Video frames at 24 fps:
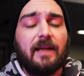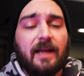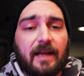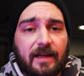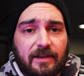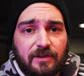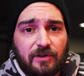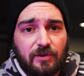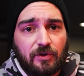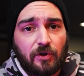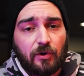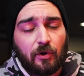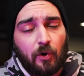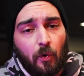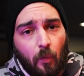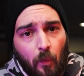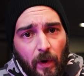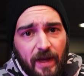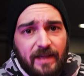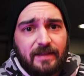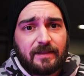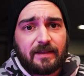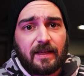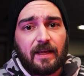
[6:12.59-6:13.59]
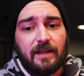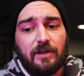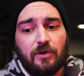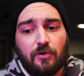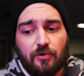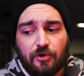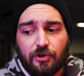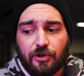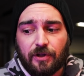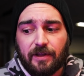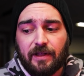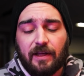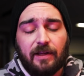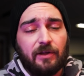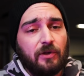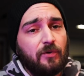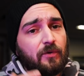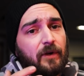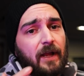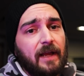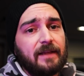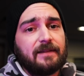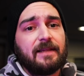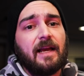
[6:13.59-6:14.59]
external wastegate you should get, you
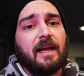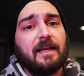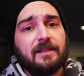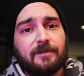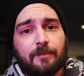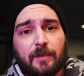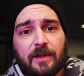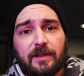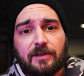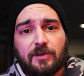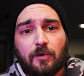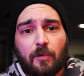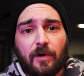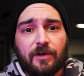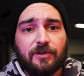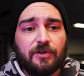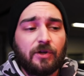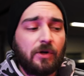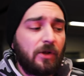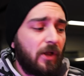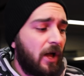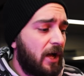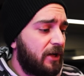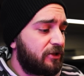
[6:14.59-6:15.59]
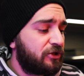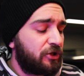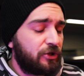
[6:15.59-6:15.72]
guys ask me this question a lot.